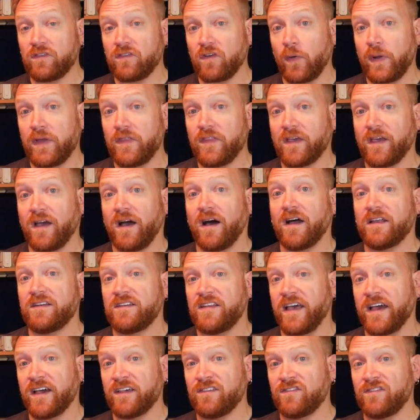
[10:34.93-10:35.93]
so in the
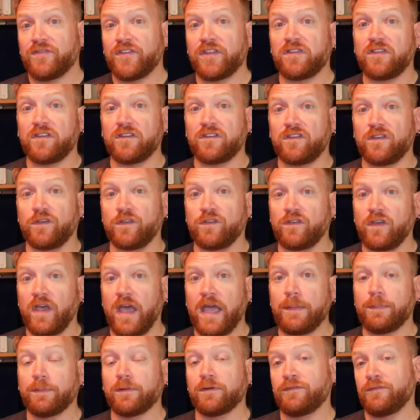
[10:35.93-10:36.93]
context that this is
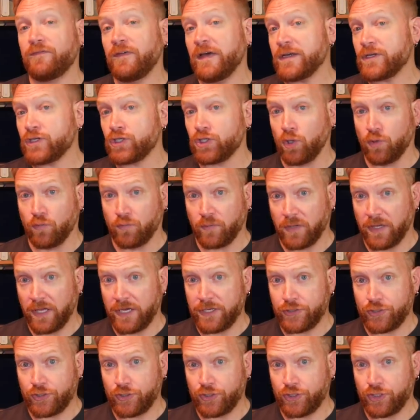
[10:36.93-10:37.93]
a professional
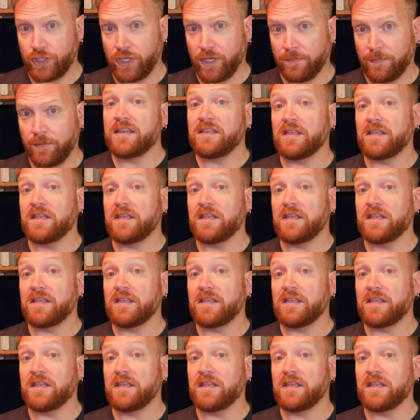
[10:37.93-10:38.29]
relationship,